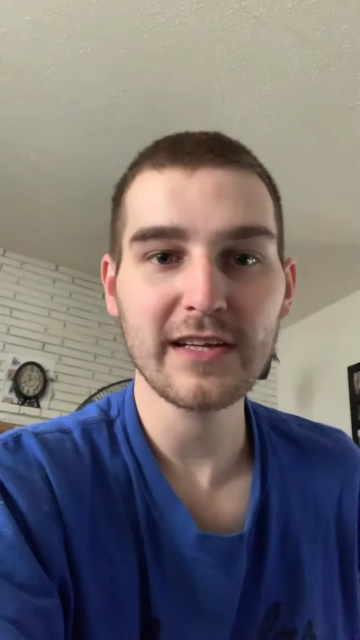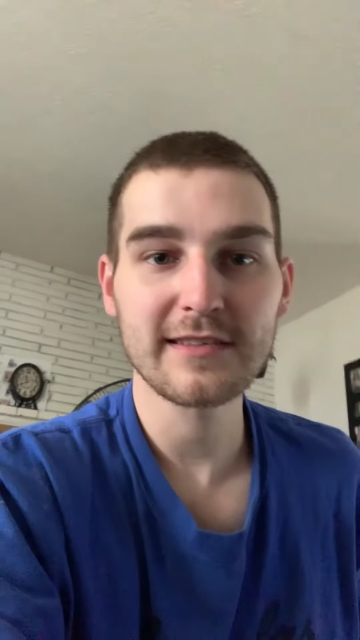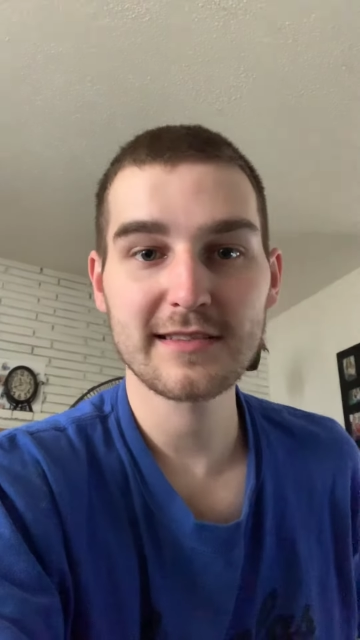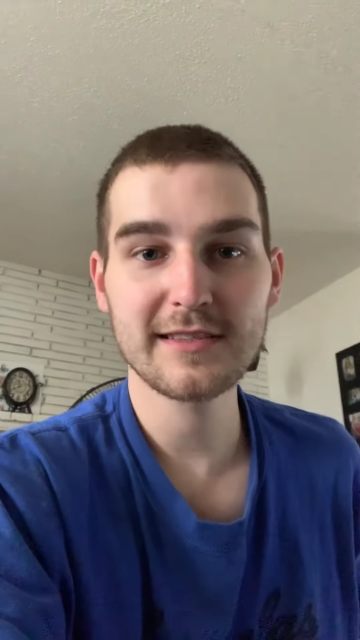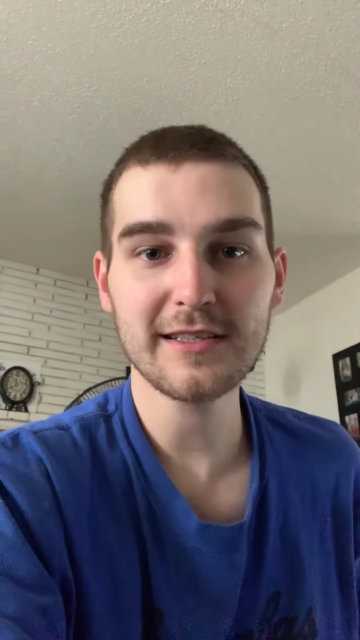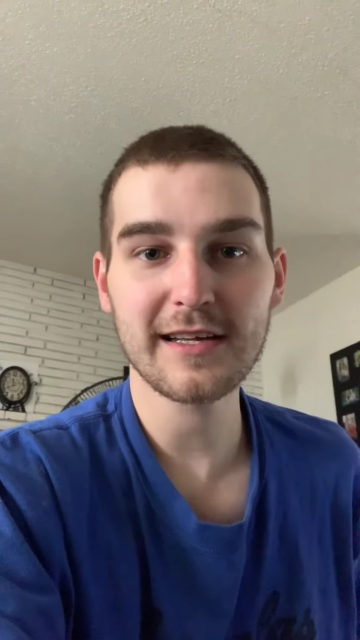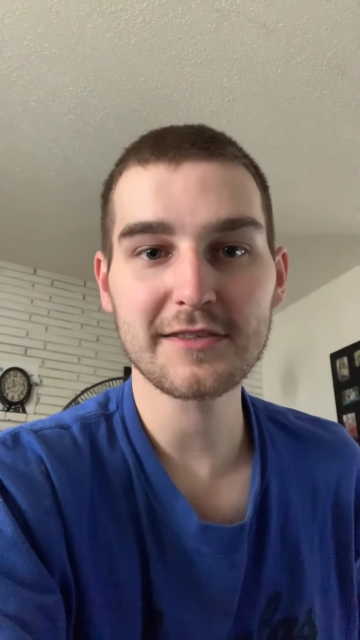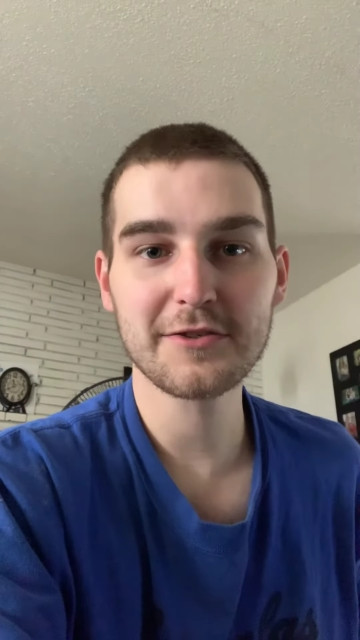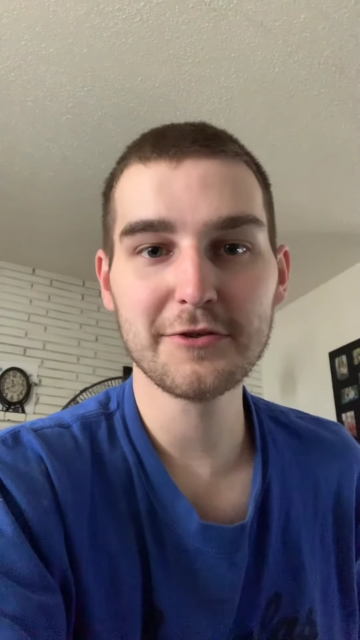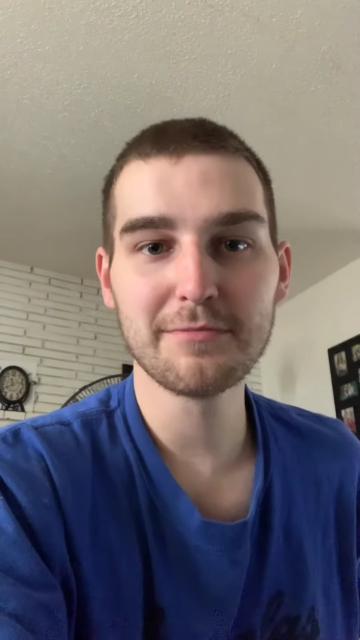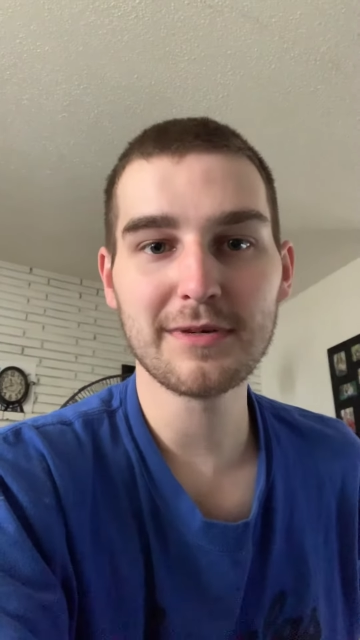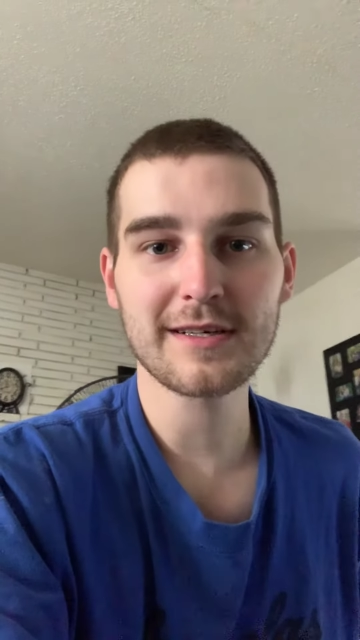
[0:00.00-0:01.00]
still at
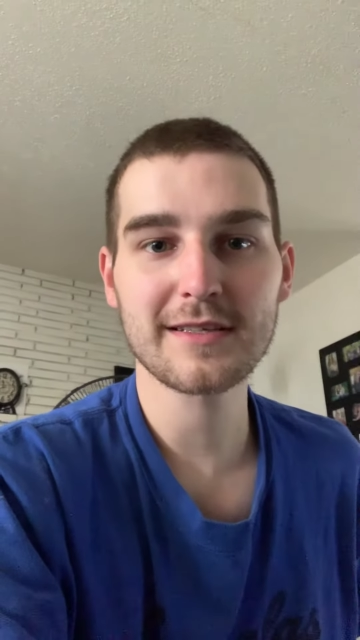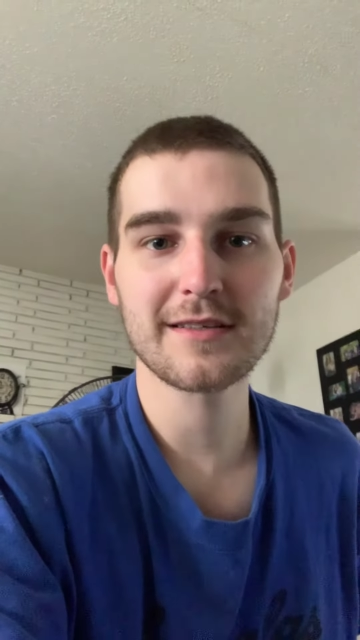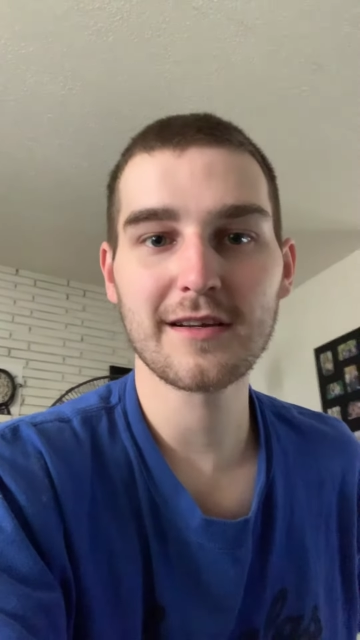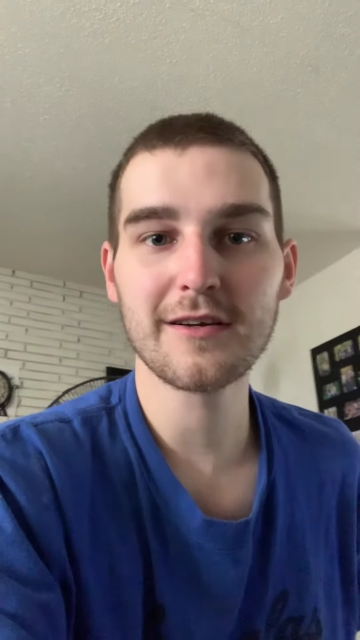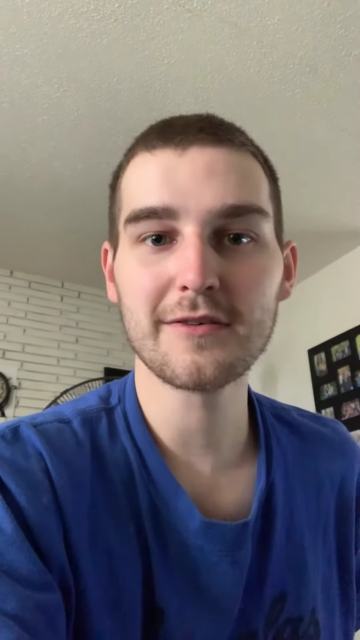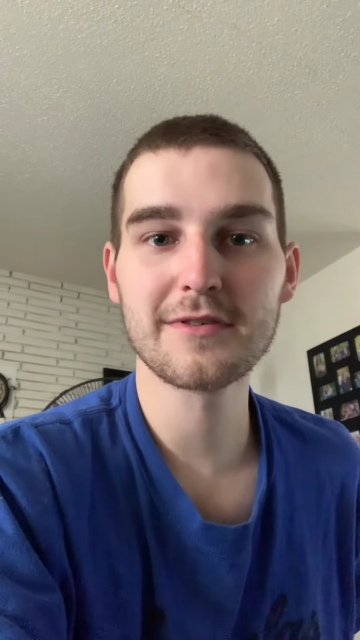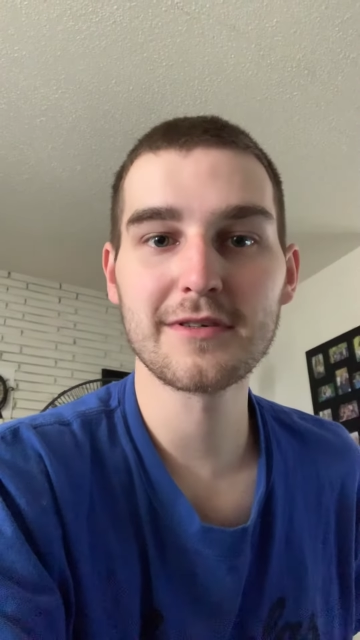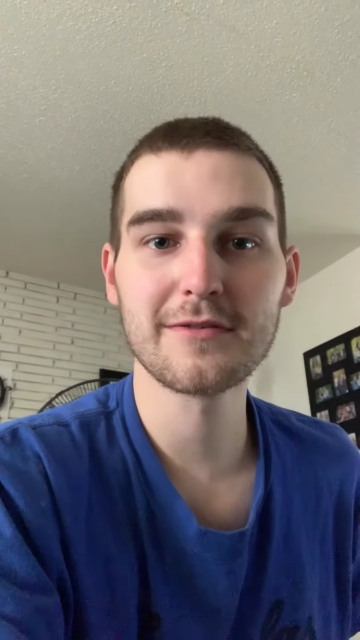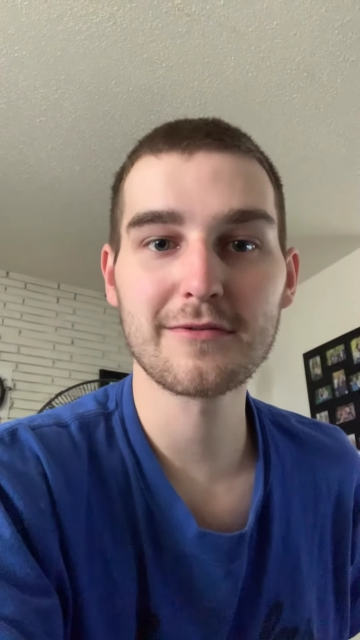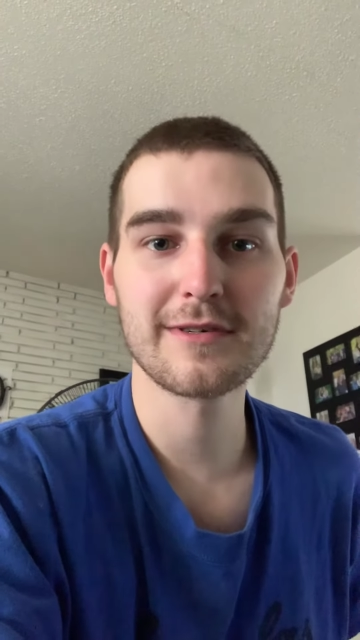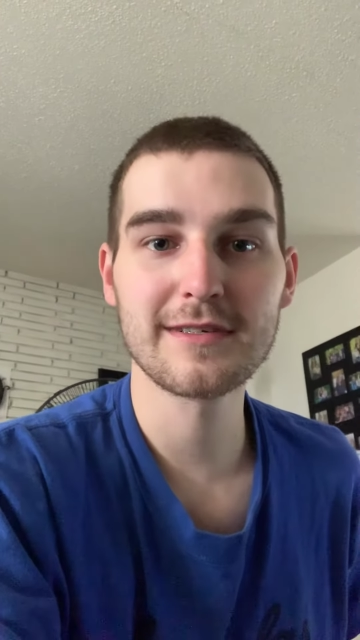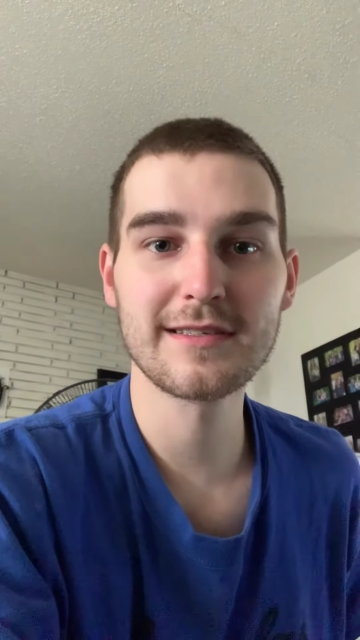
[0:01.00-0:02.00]
$2 could go
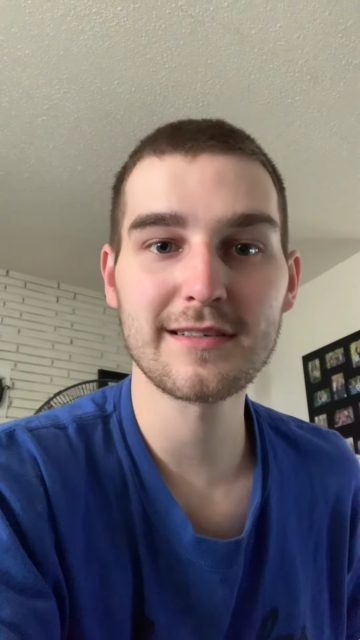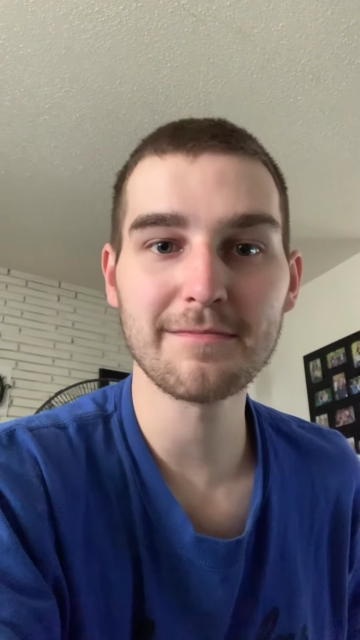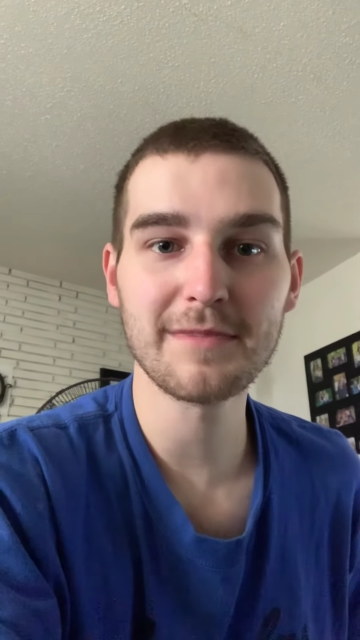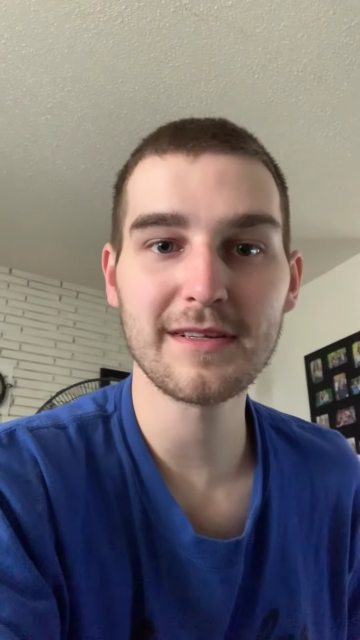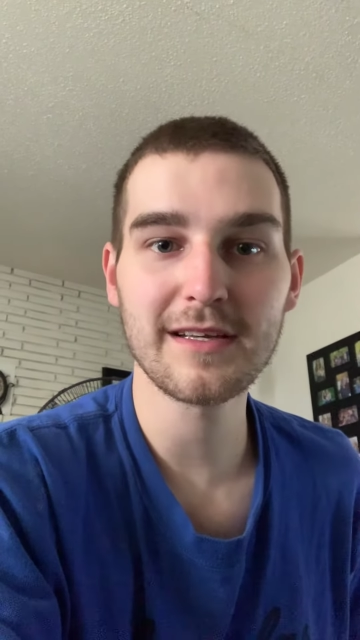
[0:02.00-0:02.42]
towards something